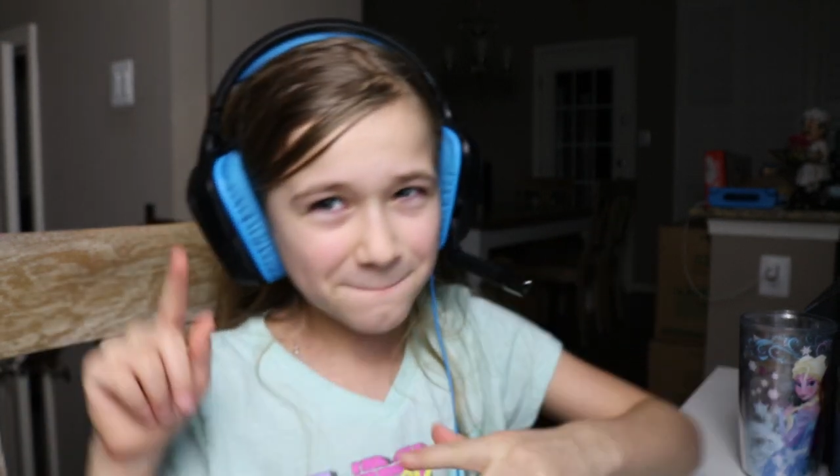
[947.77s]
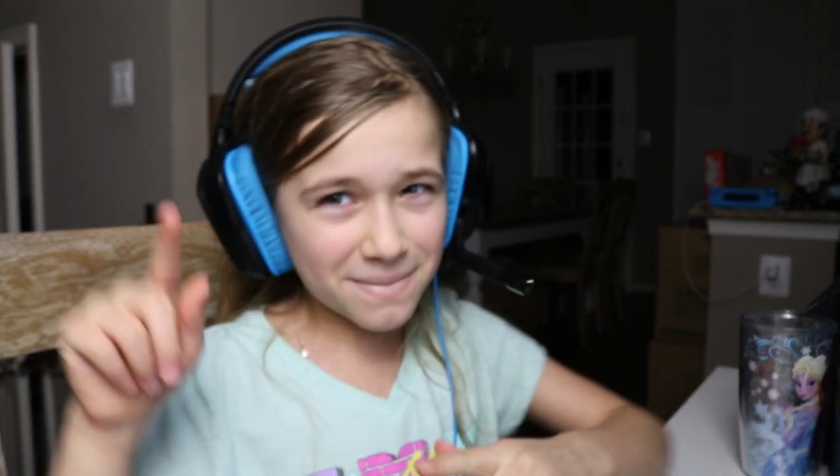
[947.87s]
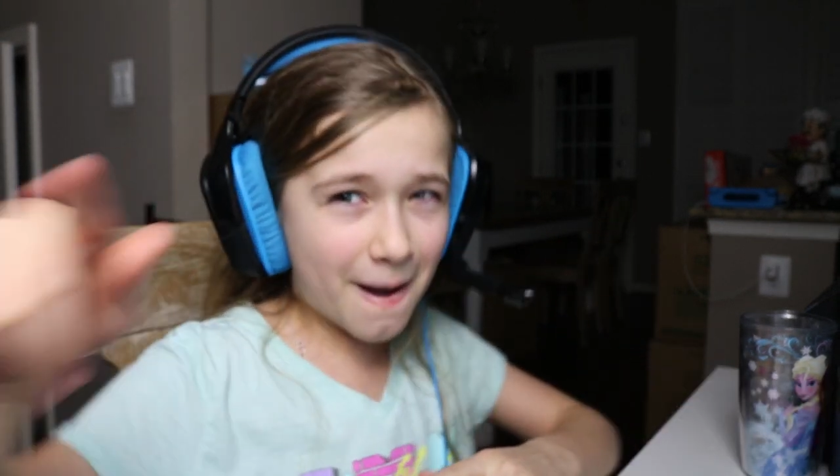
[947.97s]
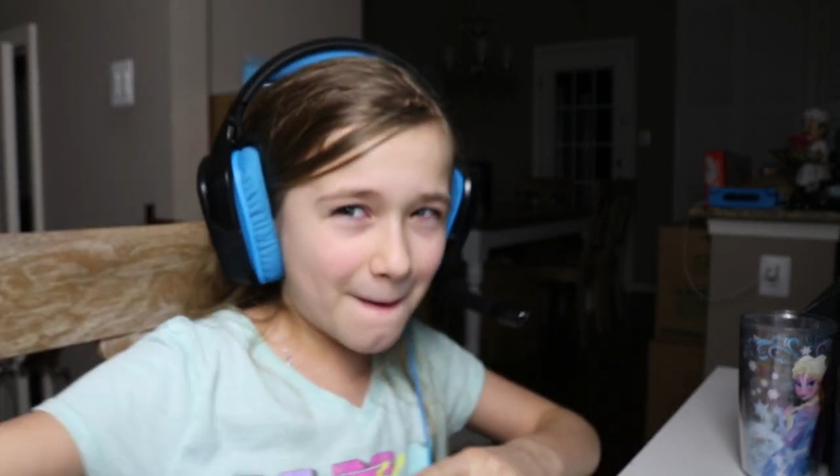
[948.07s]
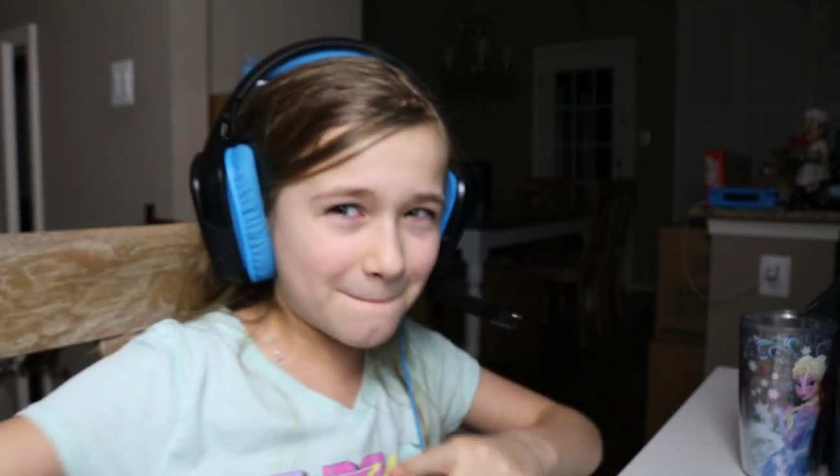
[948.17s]

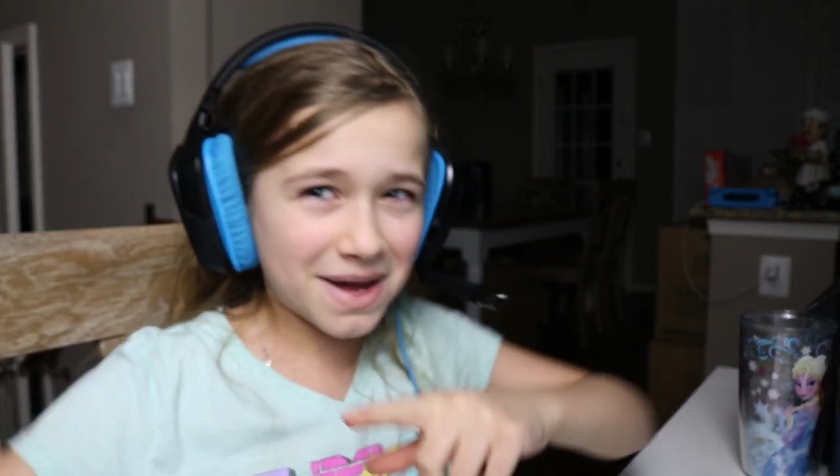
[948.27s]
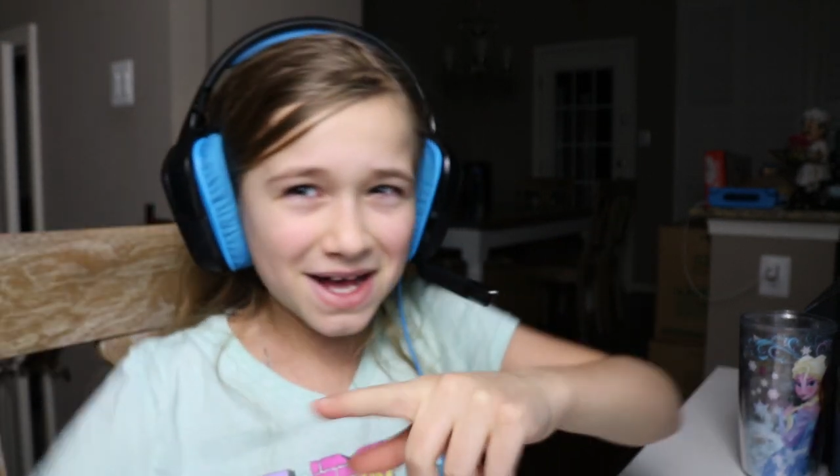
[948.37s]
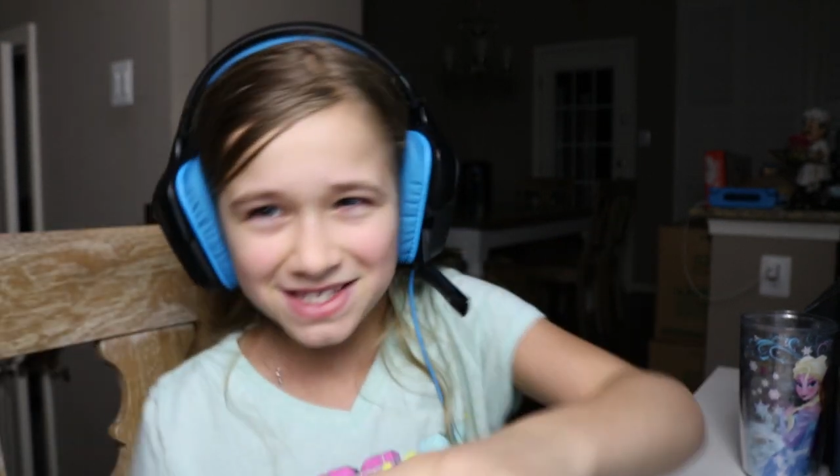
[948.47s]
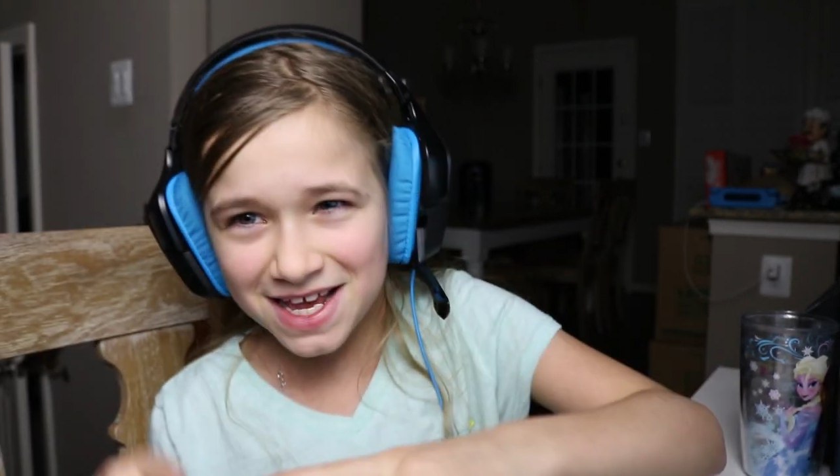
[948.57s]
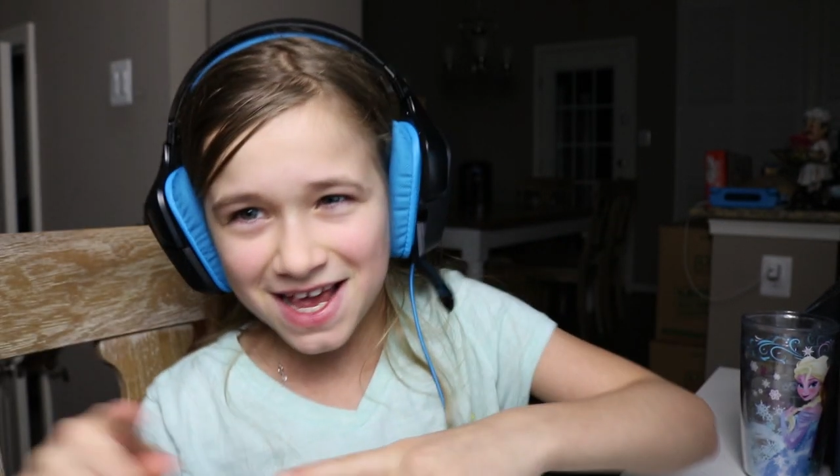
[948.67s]
bell
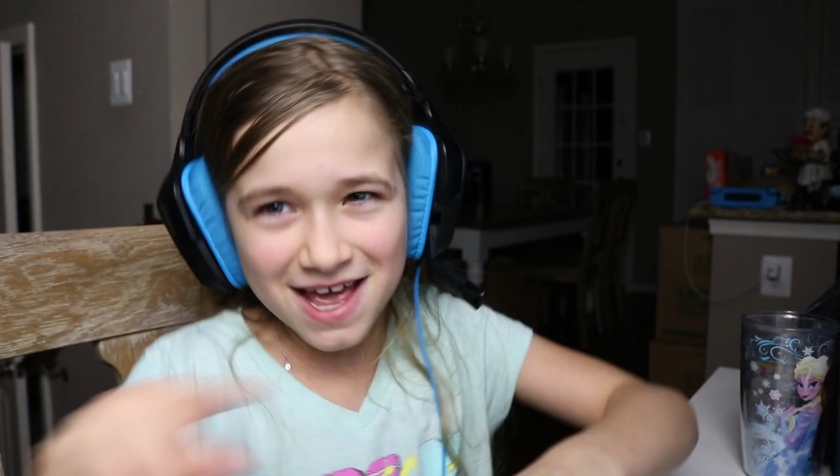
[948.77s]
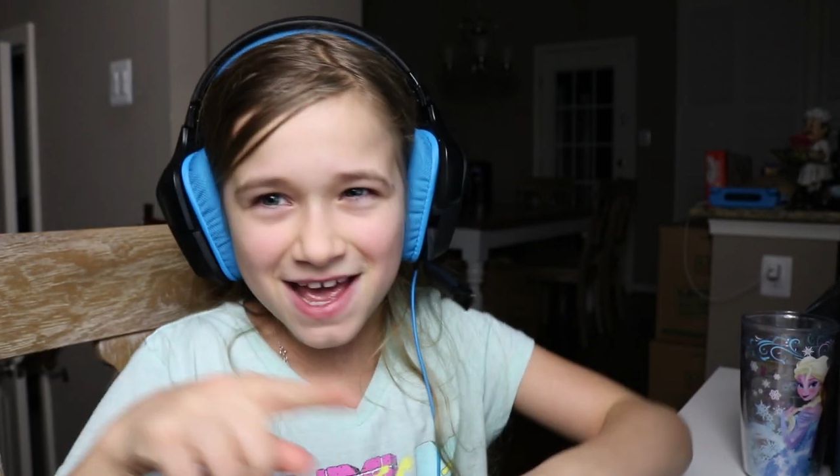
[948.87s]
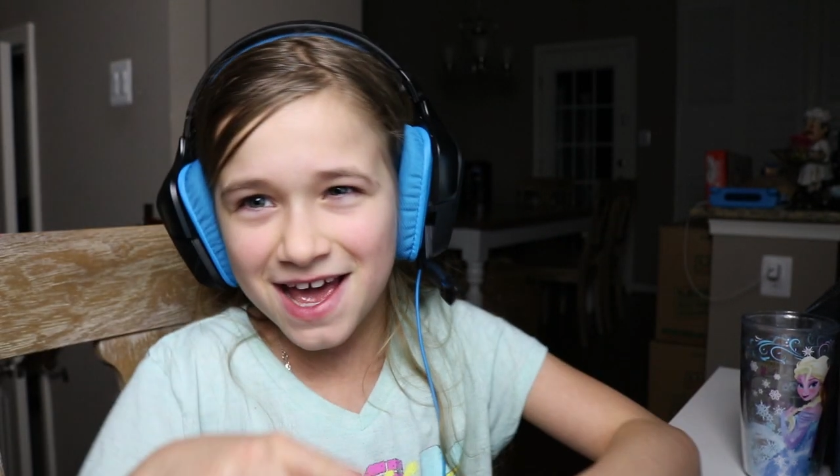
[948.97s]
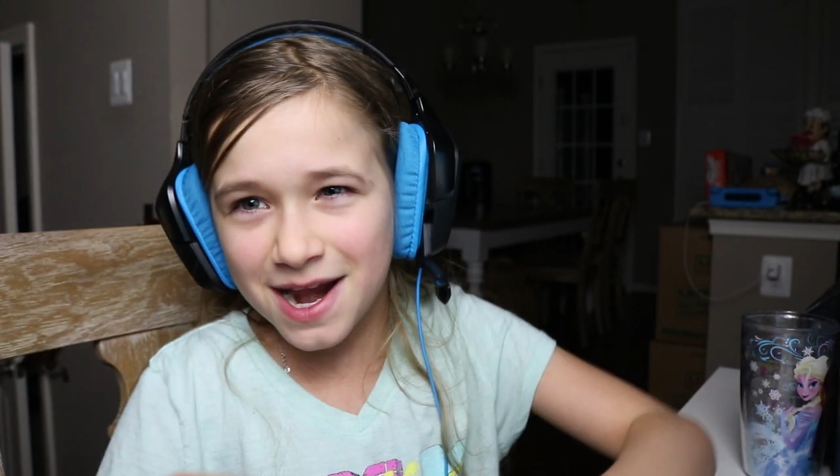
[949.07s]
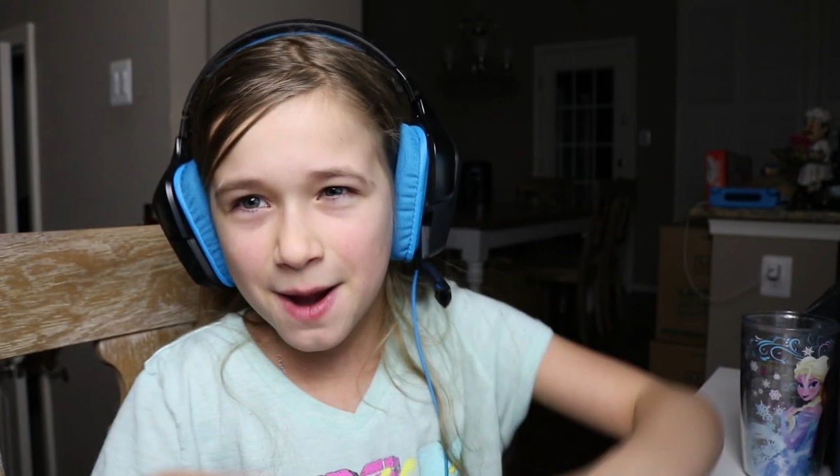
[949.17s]

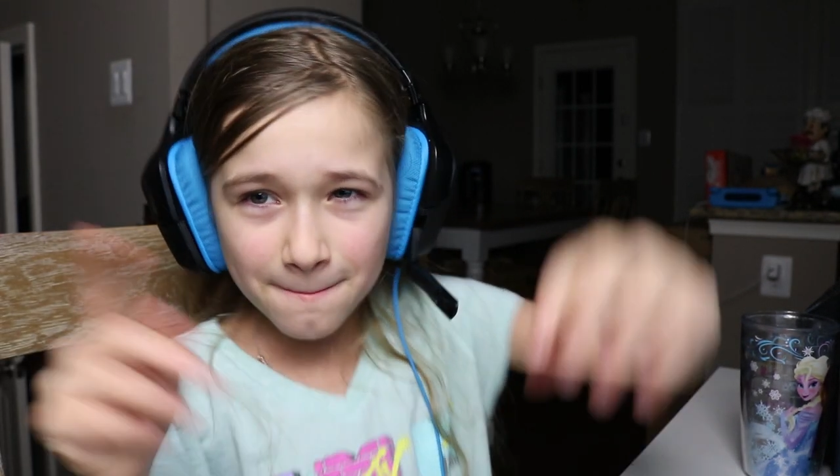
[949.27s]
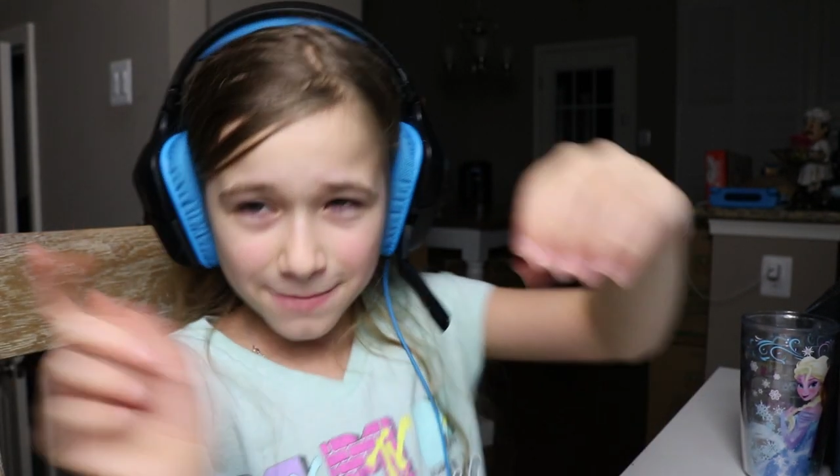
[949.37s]
button.